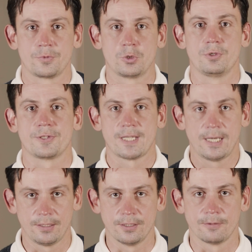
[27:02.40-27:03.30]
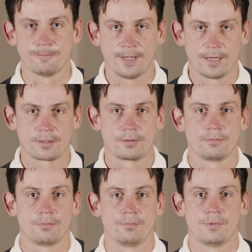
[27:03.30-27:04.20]
to decide that in fact,
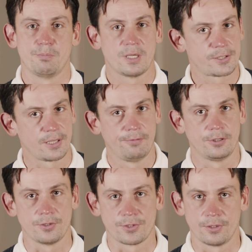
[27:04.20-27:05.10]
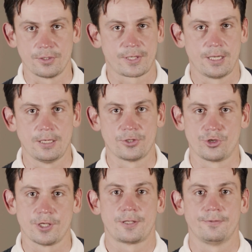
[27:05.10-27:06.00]
the mixed evidence in this case
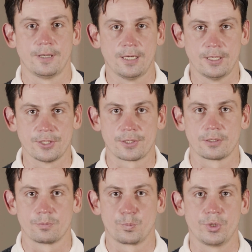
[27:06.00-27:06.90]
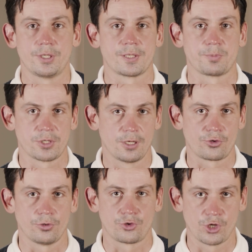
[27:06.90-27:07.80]
justifies pretty
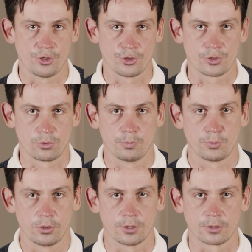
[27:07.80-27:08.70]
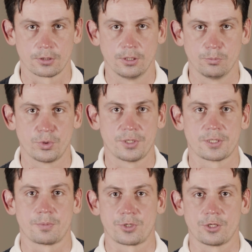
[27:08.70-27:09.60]
substantial changes to the product and pretty
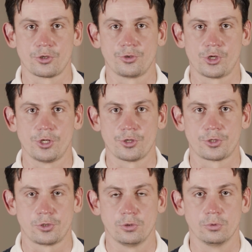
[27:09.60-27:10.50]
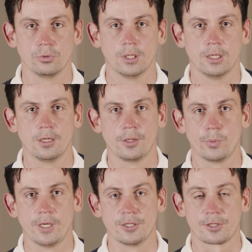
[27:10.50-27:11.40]
substantial changes to the
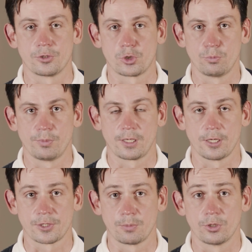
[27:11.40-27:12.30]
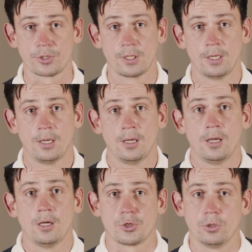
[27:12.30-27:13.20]
way it's consumed by customers.
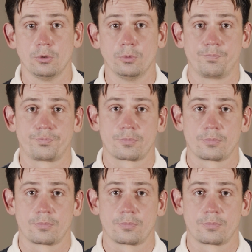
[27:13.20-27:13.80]
So